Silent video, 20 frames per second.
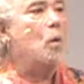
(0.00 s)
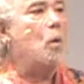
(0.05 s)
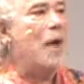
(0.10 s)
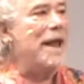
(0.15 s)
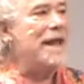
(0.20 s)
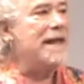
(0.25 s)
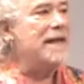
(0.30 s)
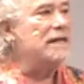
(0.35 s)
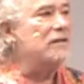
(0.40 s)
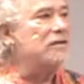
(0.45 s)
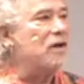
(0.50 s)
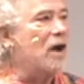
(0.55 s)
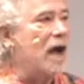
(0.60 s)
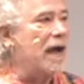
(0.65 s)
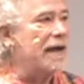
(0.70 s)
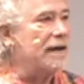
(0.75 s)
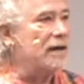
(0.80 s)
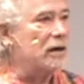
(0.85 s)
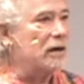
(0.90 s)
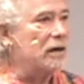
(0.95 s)
Wayne
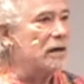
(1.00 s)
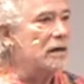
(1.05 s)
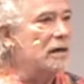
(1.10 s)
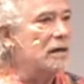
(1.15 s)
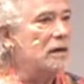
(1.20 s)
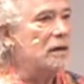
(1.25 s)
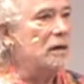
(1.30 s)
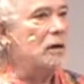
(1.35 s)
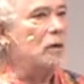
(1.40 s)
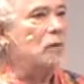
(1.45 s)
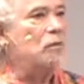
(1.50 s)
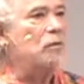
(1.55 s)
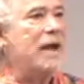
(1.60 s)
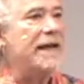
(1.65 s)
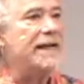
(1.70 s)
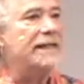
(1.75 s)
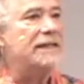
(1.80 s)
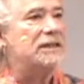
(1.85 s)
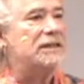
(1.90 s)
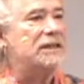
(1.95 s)
Dyer
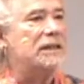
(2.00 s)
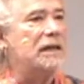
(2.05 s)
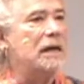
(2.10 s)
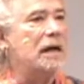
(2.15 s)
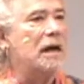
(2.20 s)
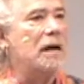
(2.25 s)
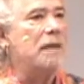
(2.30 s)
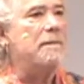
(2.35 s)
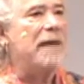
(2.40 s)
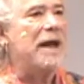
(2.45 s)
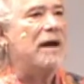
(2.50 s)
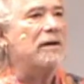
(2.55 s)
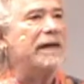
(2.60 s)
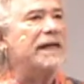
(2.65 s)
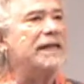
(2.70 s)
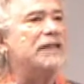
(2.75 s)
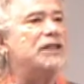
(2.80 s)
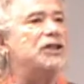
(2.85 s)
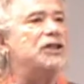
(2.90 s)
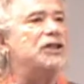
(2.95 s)
writes
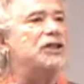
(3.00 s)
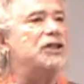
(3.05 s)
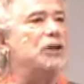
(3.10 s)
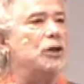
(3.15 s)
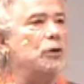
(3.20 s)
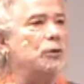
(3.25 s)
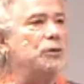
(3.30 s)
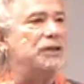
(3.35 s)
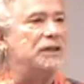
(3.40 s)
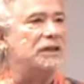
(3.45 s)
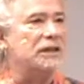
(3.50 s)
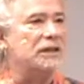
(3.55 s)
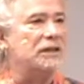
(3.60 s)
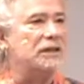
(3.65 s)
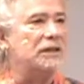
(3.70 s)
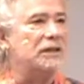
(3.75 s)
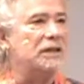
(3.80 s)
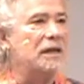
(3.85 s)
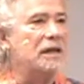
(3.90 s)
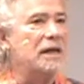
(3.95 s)
about
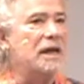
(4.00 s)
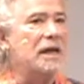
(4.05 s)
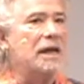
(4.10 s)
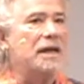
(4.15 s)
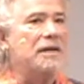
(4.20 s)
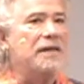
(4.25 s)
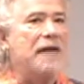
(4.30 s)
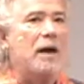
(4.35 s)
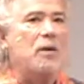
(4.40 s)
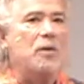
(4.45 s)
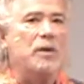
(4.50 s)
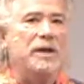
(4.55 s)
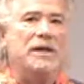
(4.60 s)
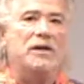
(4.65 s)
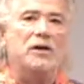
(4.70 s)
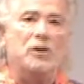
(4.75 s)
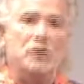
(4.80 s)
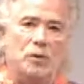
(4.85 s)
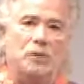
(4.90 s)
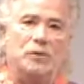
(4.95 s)
excuses that we
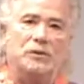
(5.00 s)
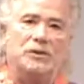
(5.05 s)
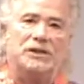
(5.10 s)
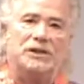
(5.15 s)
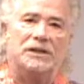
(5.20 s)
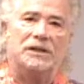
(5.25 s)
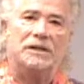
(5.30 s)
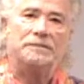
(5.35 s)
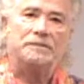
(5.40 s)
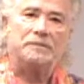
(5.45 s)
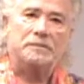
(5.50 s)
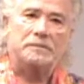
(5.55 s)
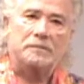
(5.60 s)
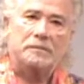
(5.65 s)
use.